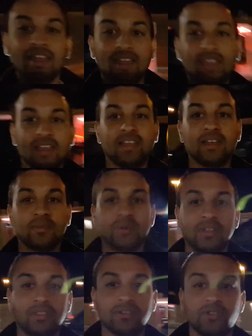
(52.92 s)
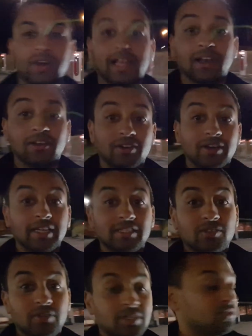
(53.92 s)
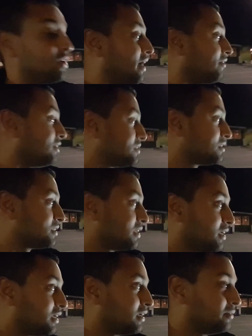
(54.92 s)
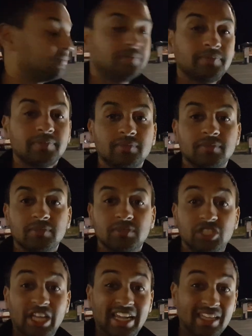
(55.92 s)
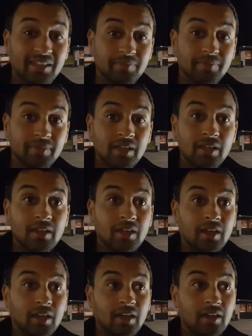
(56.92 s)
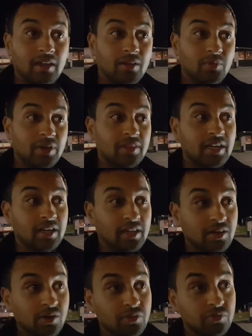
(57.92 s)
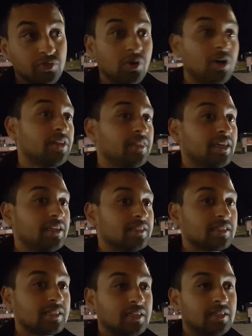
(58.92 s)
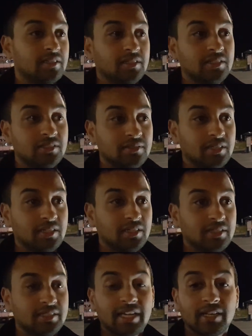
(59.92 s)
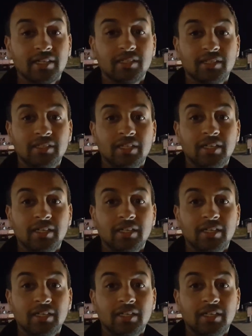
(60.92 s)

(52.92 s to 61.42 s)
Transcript: where the trailer is going to have its check, where they go through all the things technical